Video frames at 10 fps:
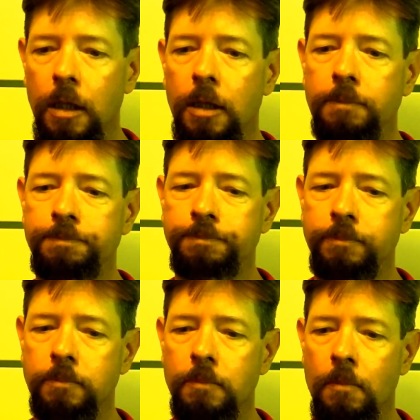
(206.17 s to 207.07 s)
Um,
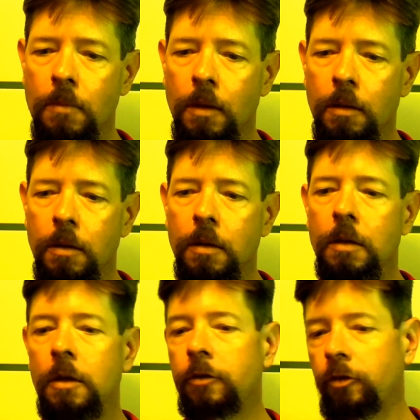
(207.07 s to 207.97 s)

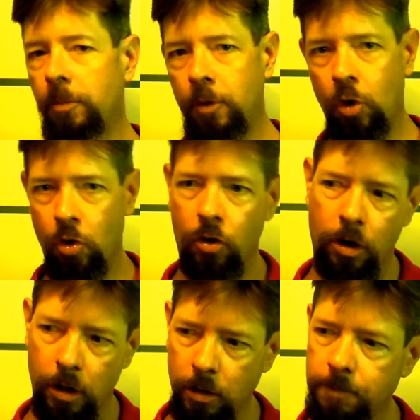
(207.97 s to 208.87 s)
some
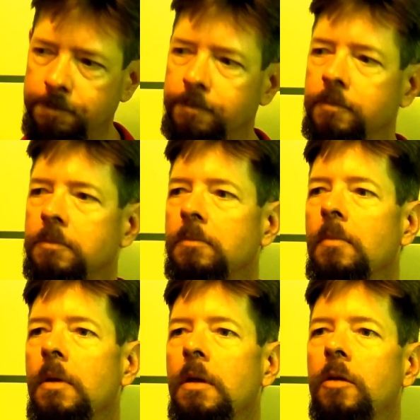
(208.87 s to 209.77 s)
corn,
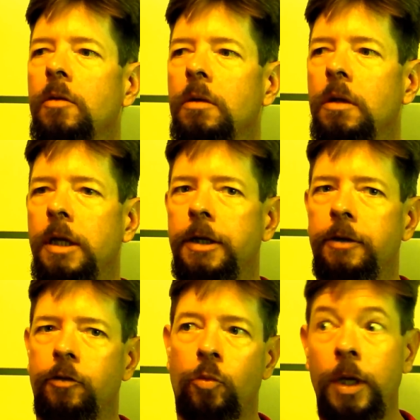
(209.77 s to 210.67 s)
like
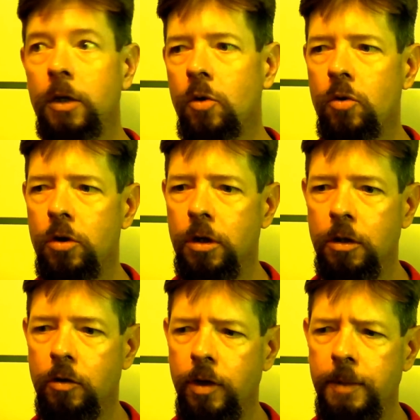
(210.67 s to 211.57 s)
a sweet
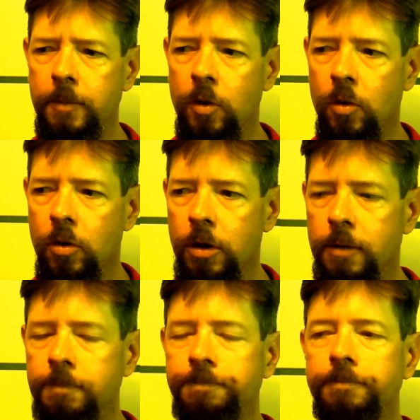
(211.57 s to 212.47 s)
corn, cream
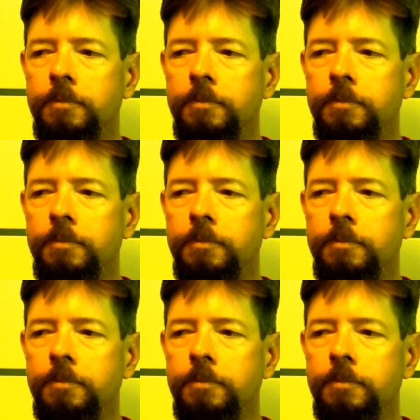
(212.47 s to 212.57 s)
corn,